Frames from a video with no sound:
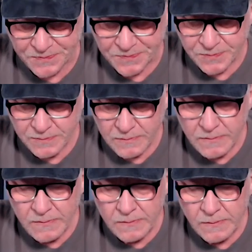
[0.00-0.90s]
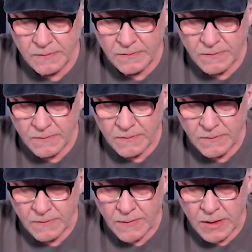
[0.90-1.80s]
You have to love this team.
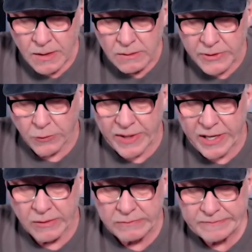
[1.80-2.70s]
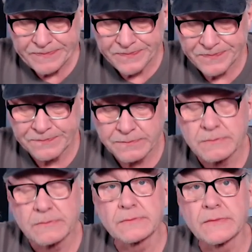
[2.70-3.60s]
They're real.
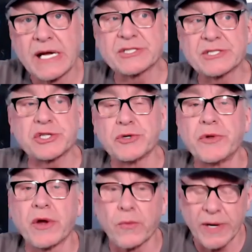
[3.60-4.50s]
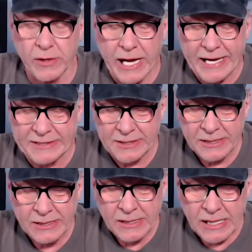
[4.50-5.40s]
It's June. They're real, guys.
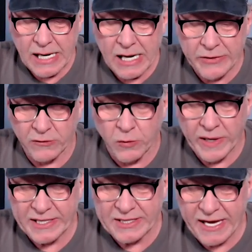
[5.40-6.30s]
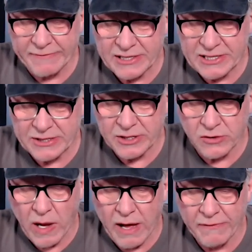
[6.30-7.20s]
Uh, they're twenty and seven since the
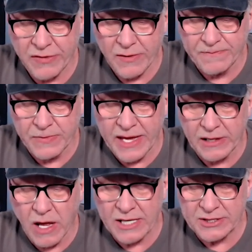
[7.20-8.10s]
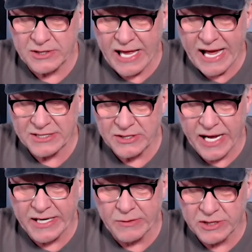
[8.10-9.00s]
twelfth. They lost last
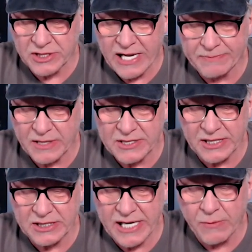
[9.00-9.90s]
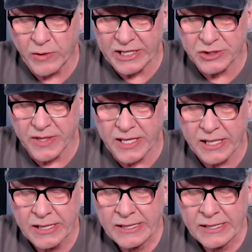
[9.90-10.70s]
night, which snapped a six-game winning streak.